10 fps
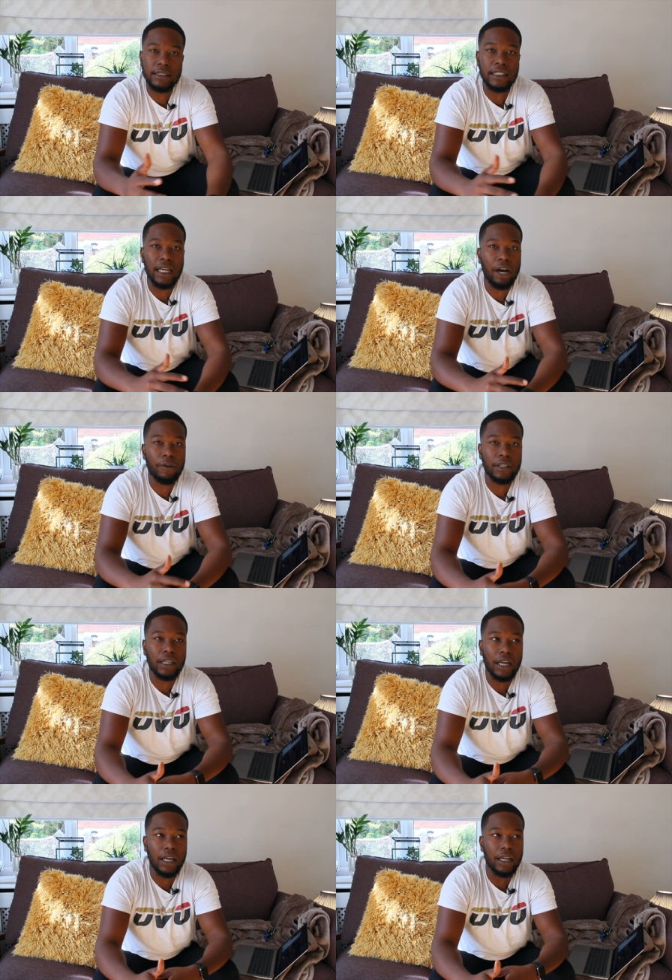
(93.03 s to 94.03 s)
see how it,
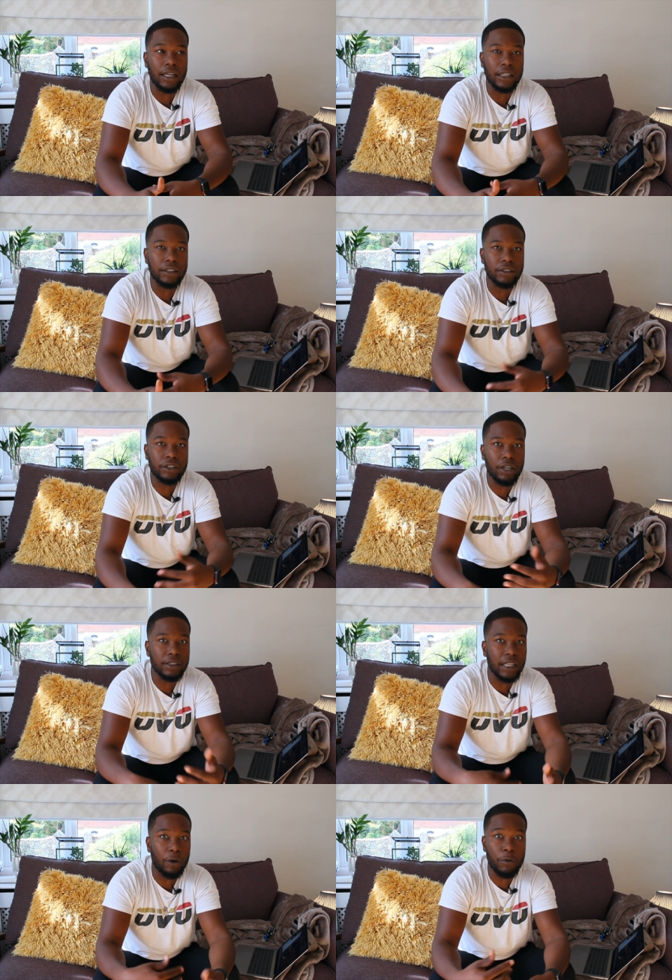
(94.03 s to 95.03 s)
uh, it
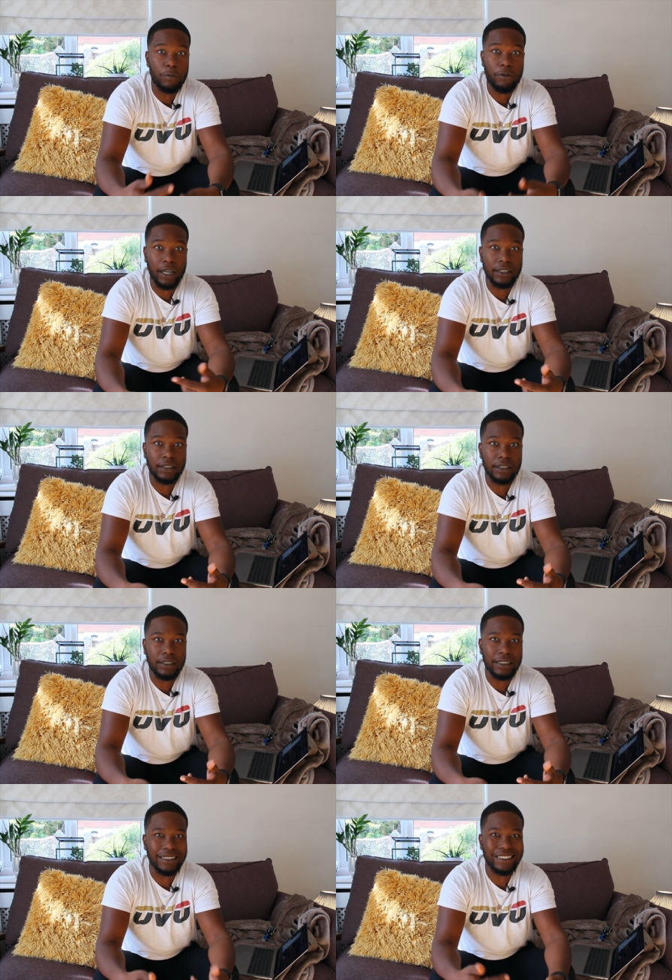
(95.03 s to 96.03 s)
turns out with
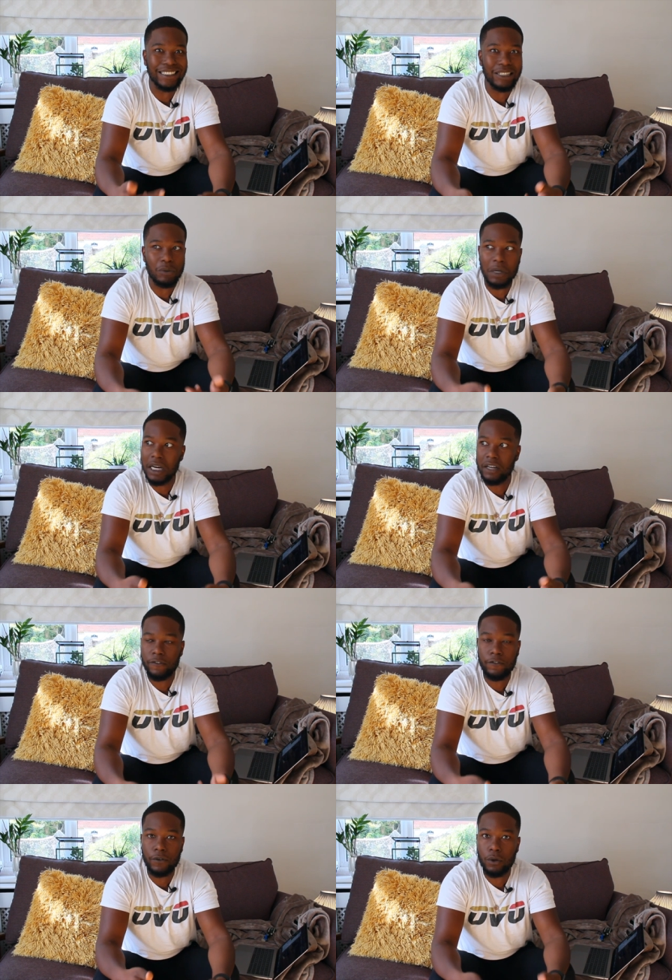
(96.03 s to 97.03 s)
prices and see what kind
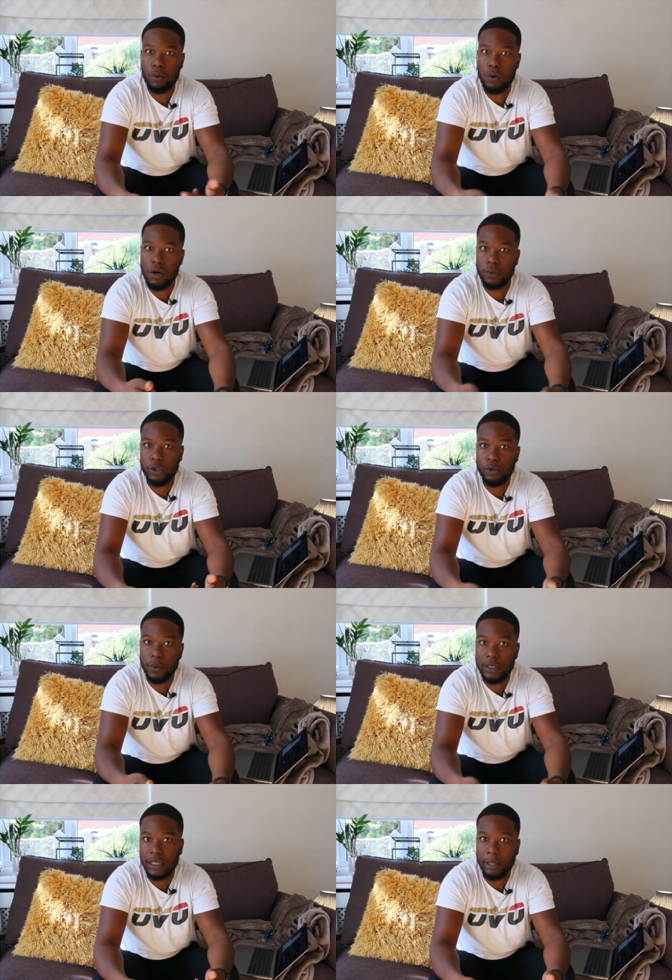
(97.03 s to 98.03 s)
of quote you
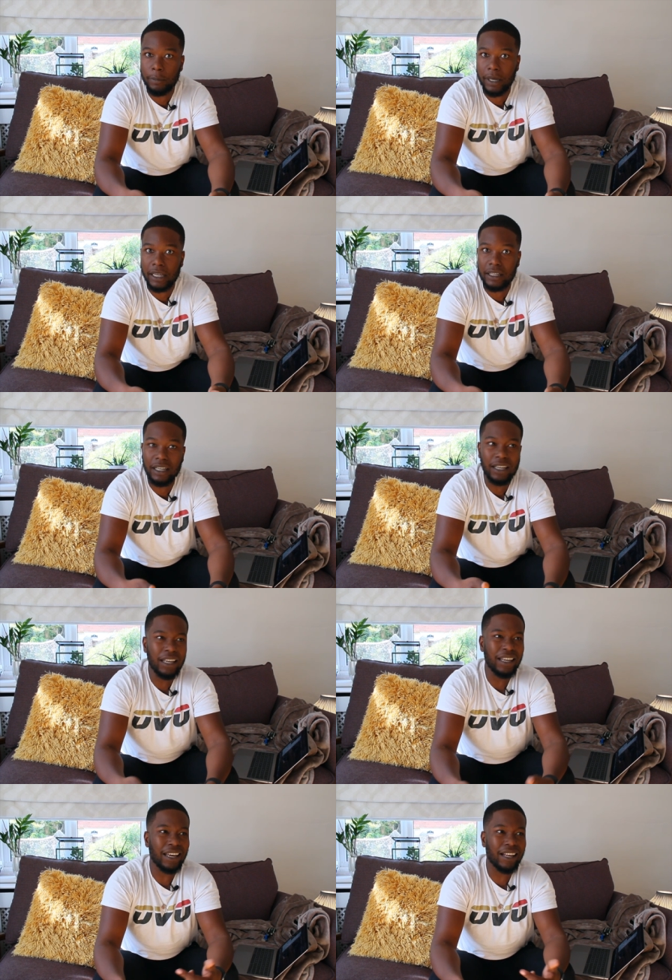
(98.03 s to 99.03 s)
would get back
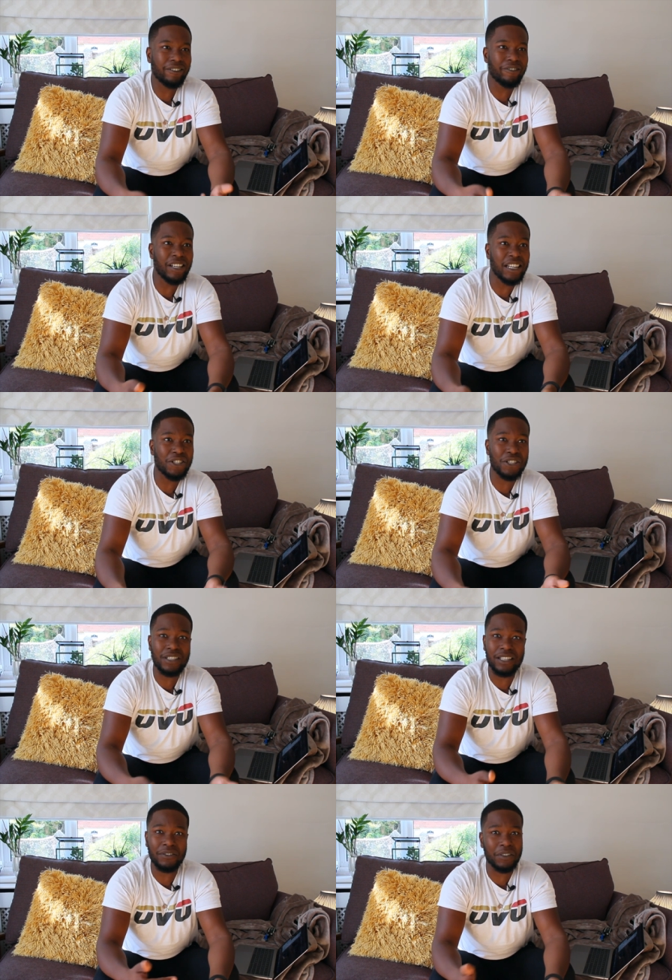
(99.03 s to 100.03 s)
and really just
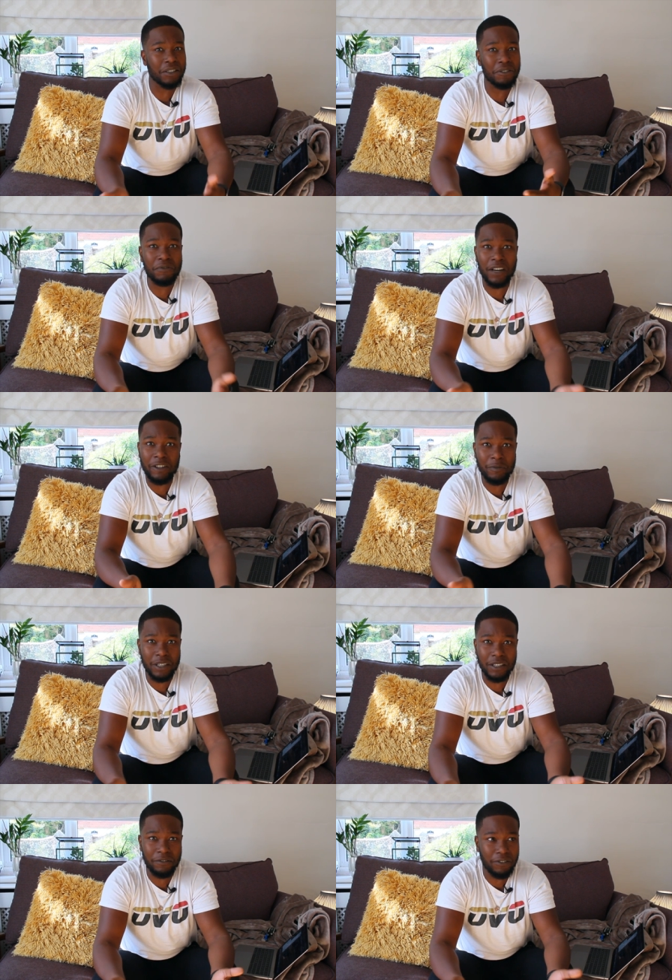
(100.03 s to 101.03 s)
to give a little five
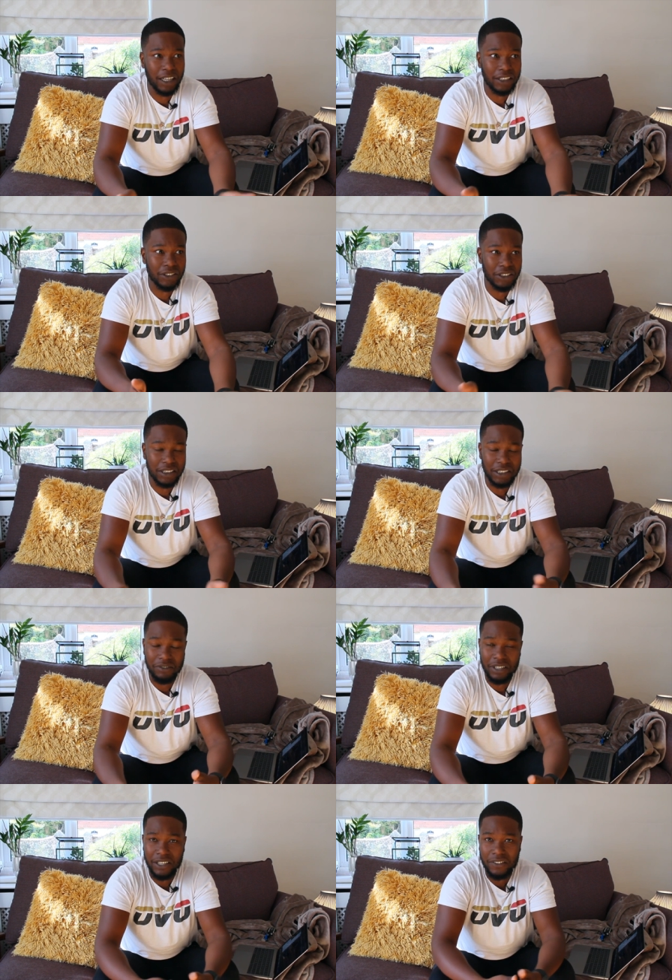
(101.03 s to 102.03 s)
minute flex to see
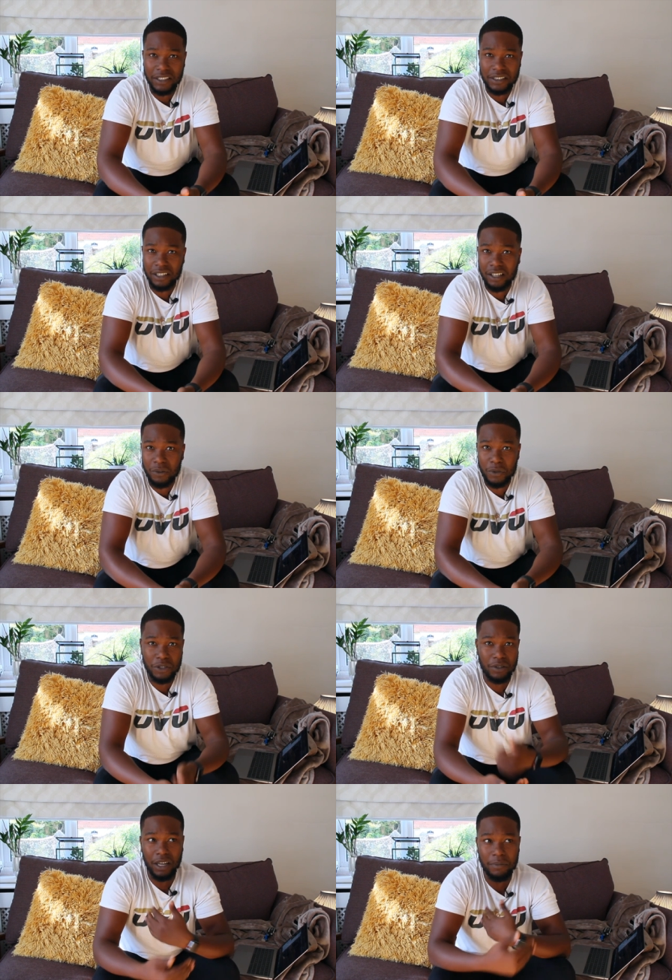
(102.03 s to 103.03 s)
really if this is a car
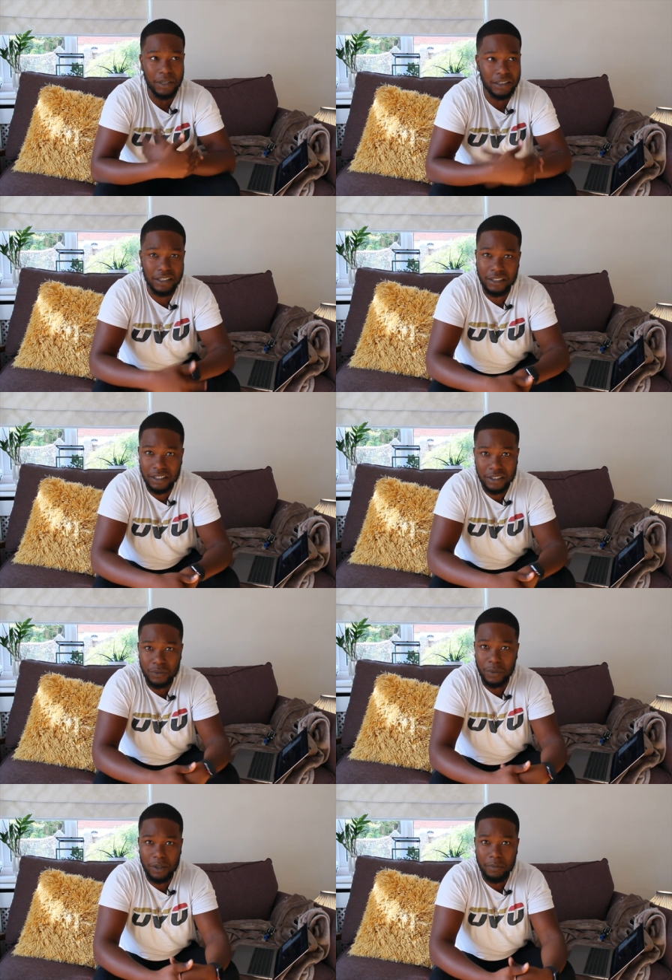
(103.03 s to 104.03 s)
which I personally think
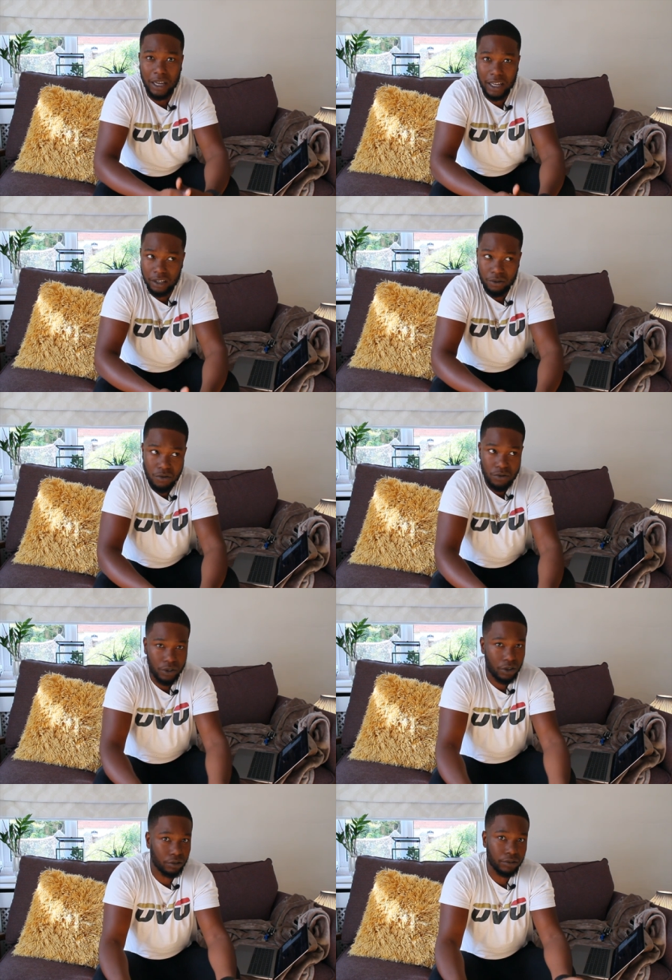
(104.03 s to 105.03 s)
is worth buying or
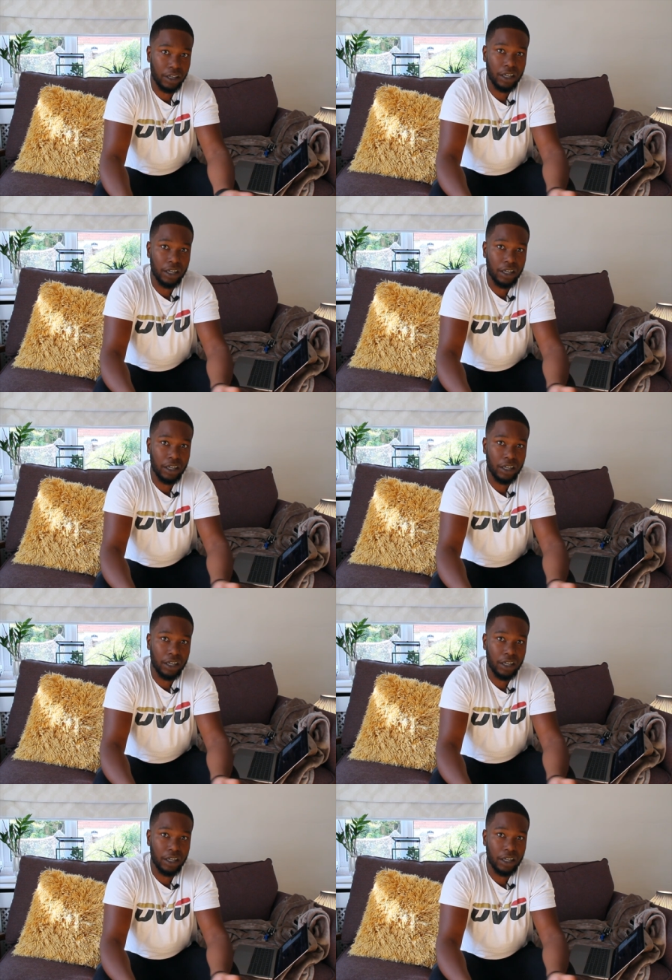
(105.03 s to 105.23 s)
not